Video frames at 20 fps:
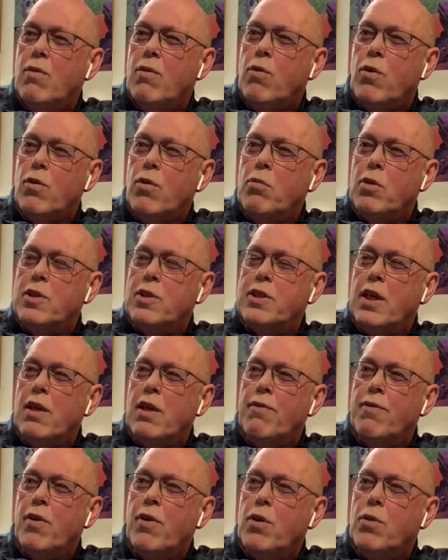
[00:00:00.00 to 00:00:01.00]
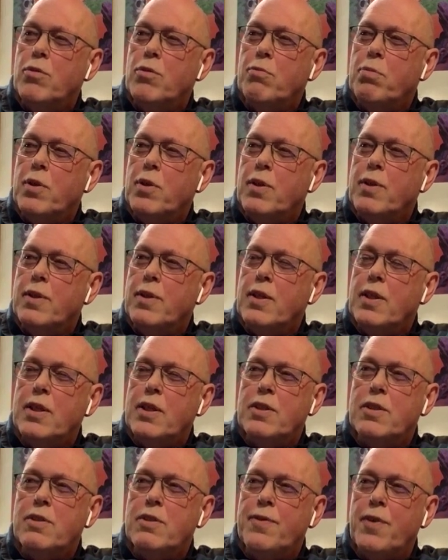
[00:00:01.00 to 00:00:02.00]
warm myself out. But
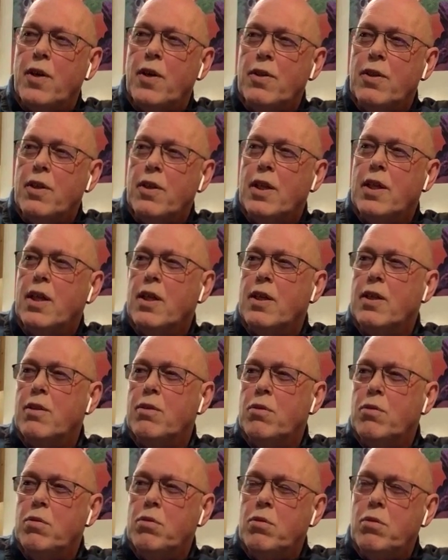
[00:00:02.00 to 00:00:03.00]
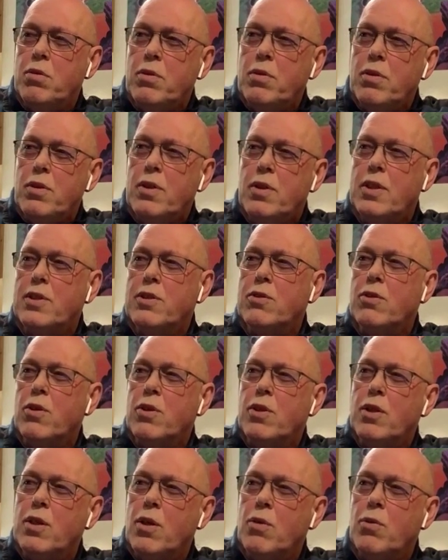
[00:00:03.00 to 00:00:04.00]
it's fun, and I do a
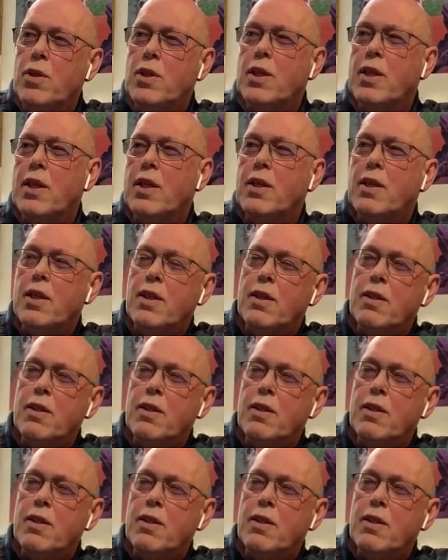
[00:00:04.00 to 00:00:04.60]
story now and then.